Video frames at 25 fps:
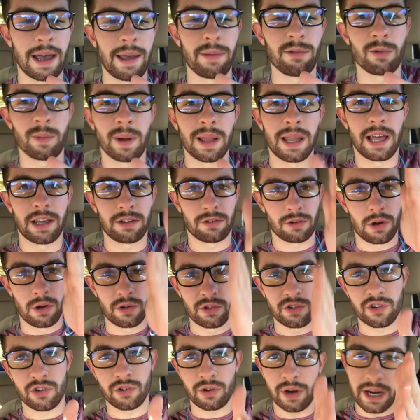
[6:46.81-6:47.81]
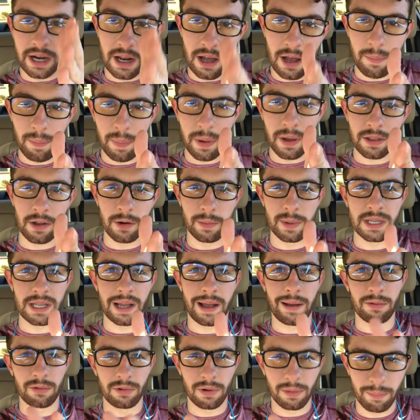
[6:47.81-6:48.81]
times where my legs are going straight up. There'd be
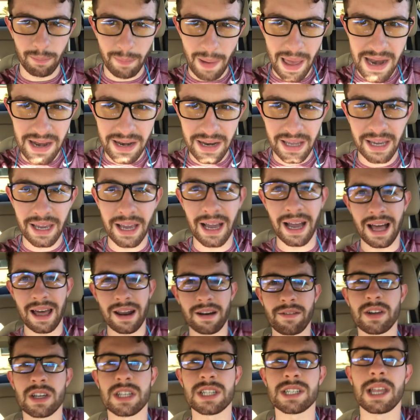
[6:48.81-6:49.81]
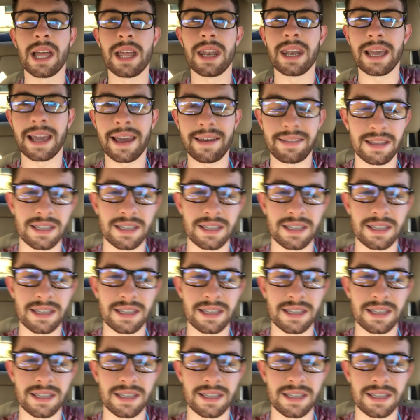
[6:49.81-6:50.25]
times where I'm bending and kind of extending